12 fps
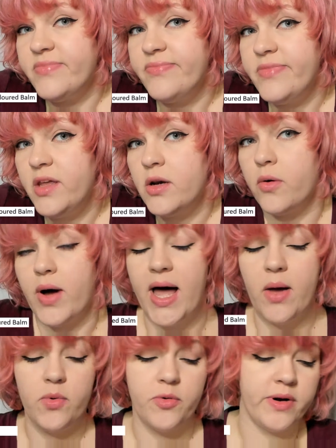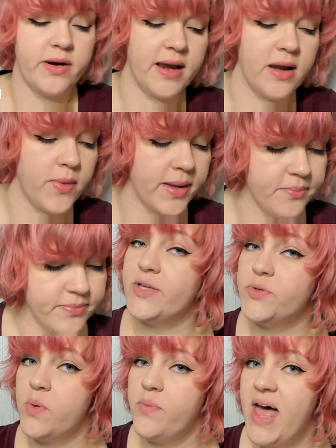you know, I would wear it anyway.
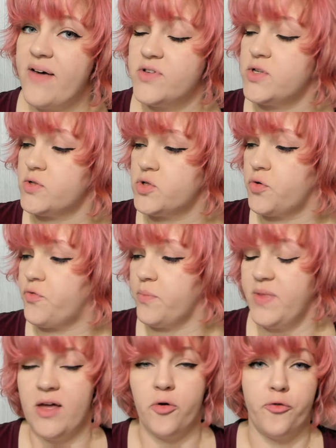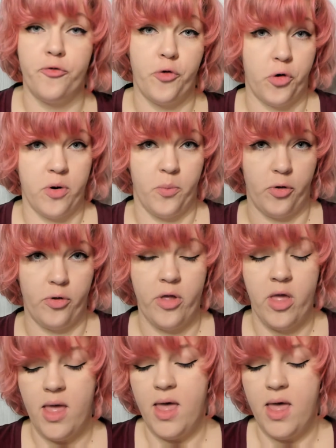Next one we have is also from the affordable